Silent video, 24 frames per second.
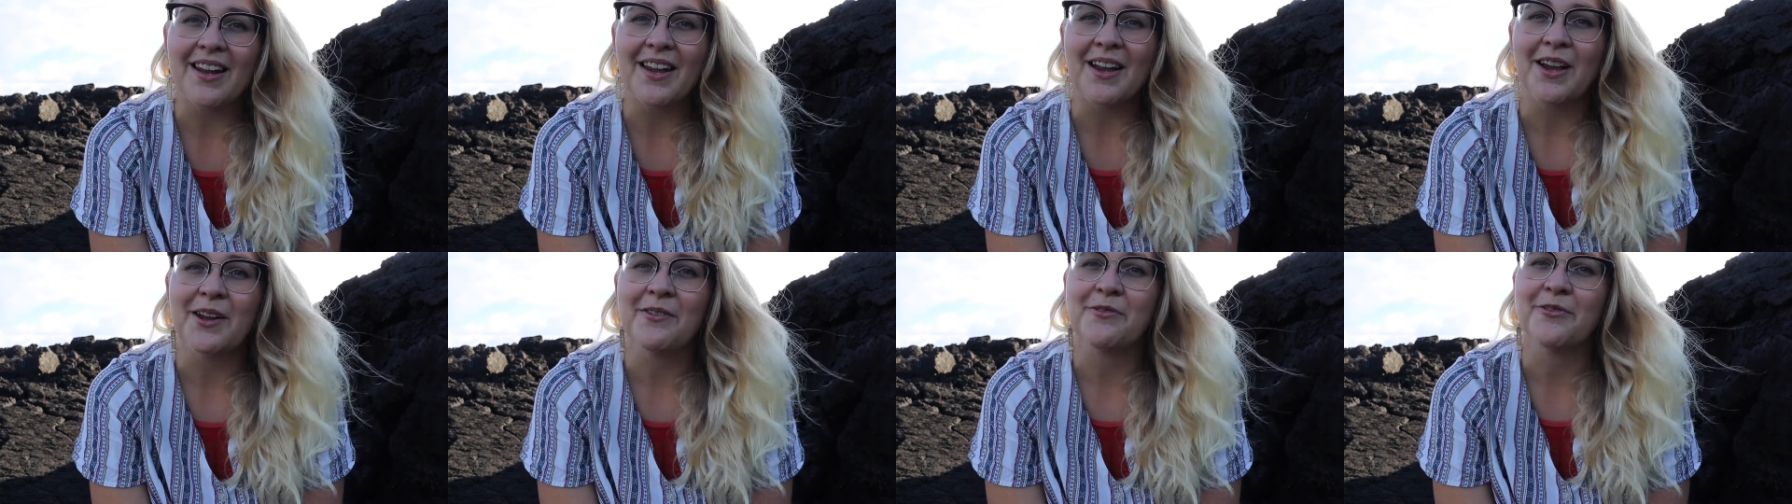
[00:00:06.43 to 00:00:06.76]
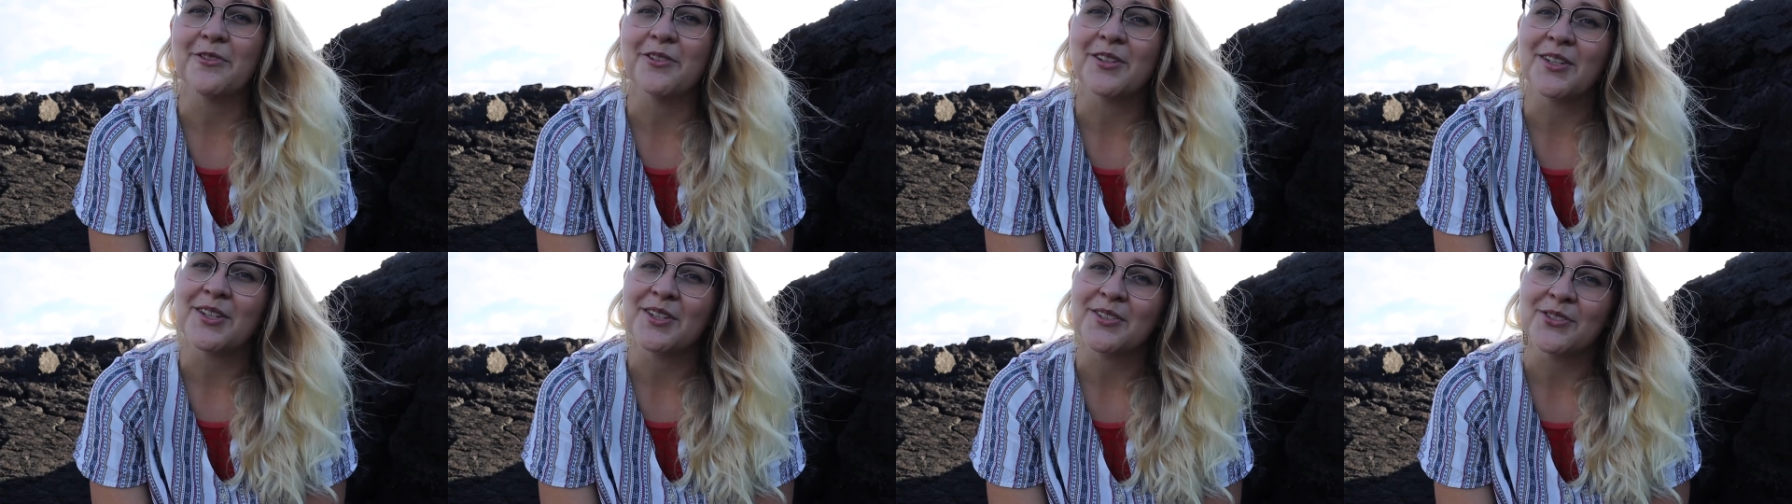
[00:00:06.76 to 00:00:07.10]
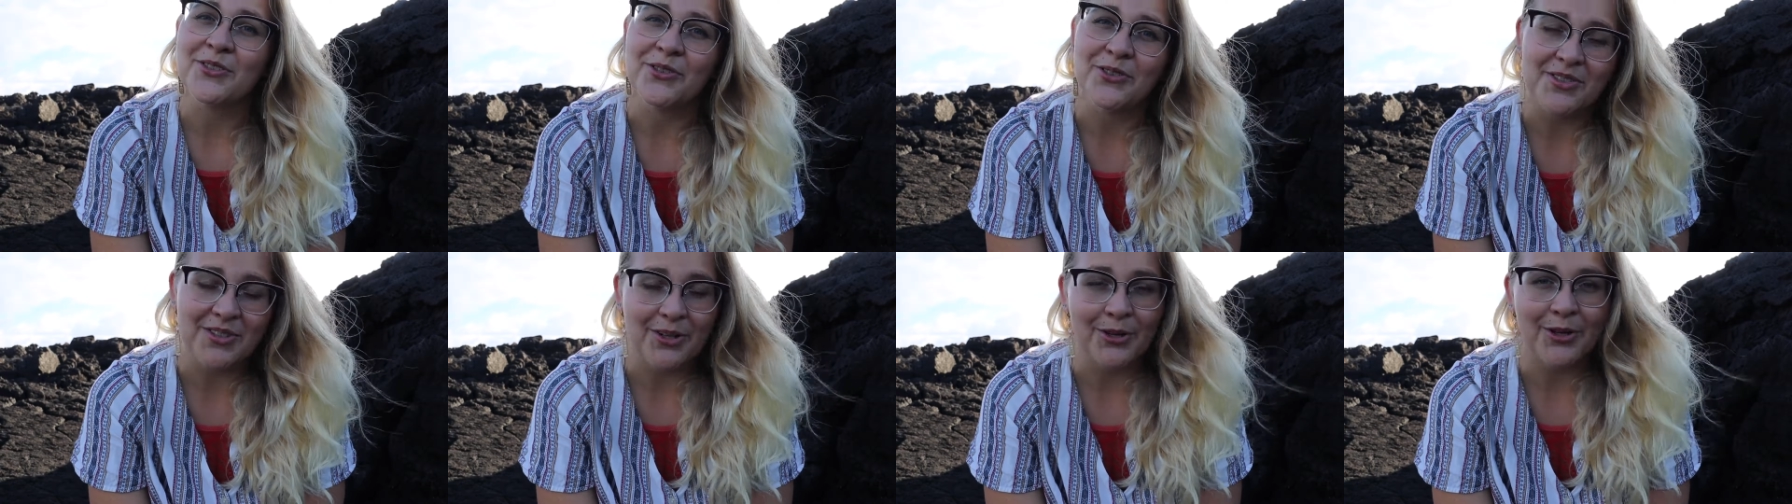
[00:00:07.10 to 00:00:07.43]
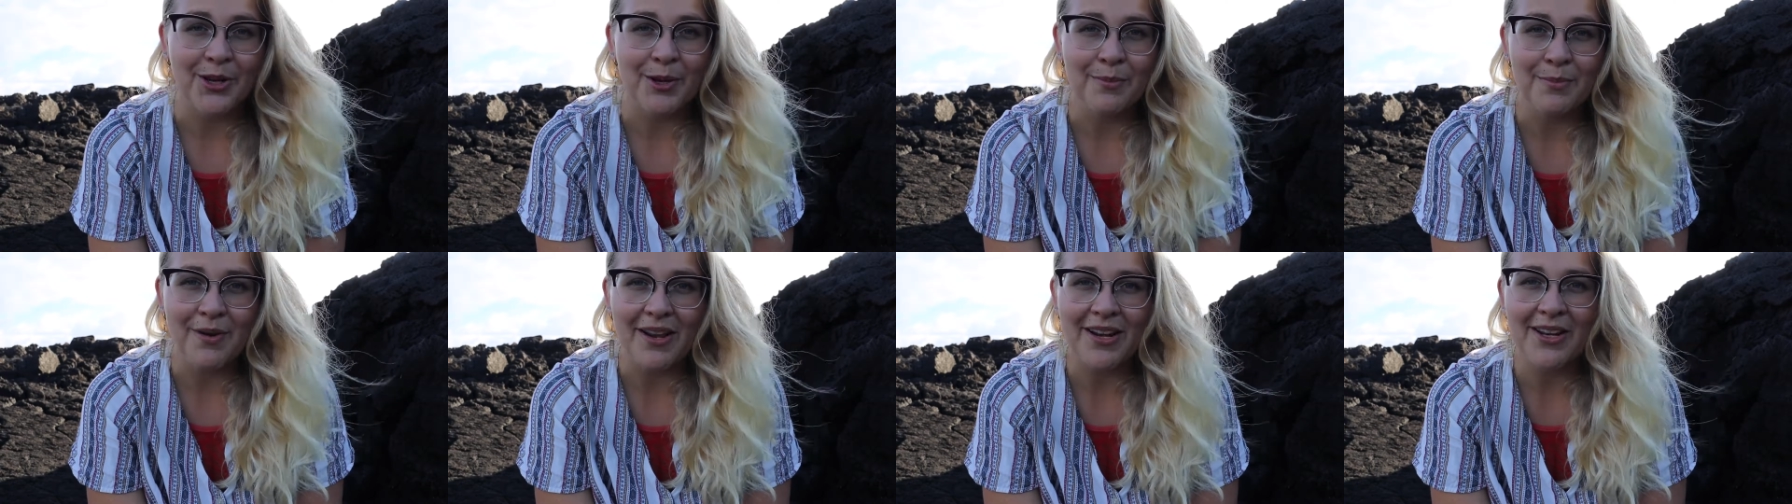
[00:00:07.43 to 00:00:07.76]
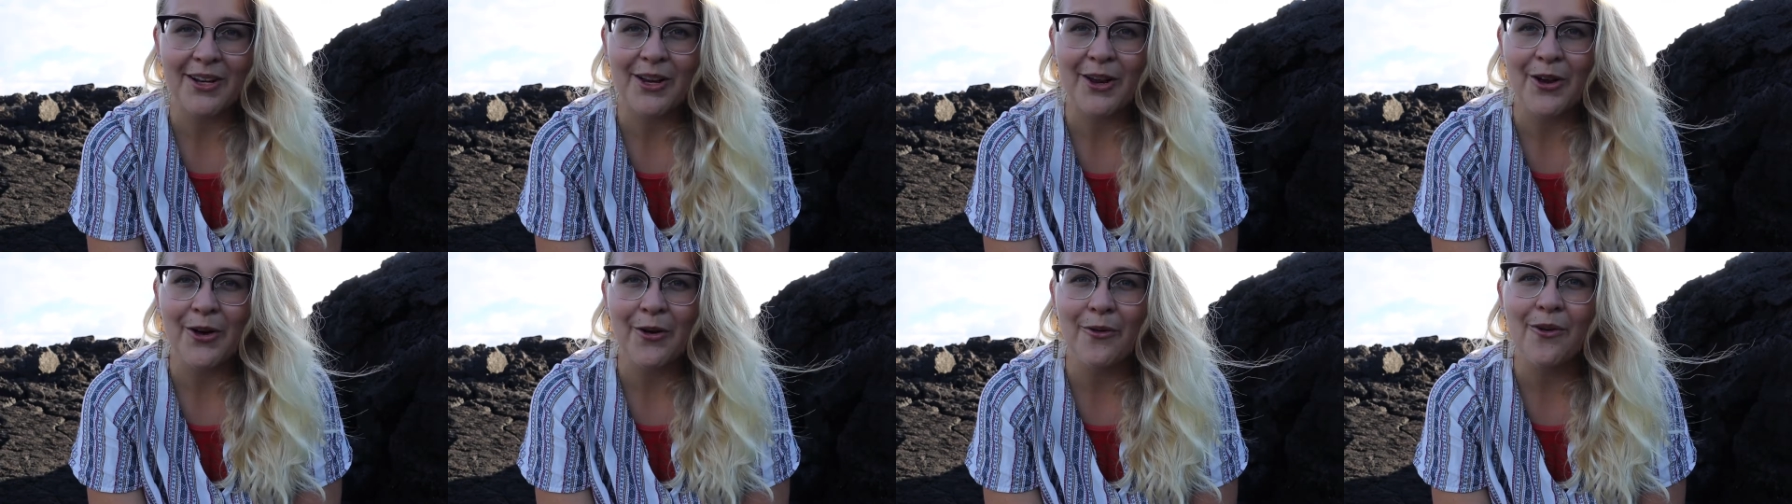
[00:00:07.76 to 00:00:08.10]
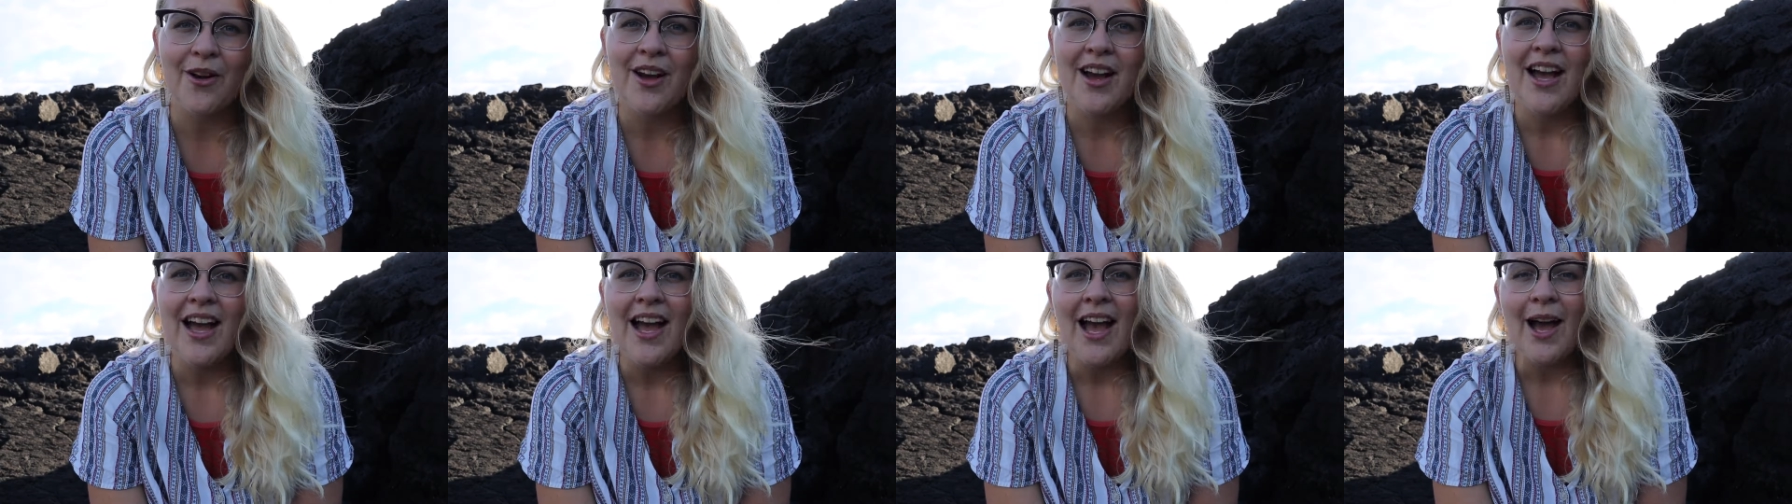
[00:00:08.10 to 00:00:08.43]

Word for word: life on the Azores Archipelago,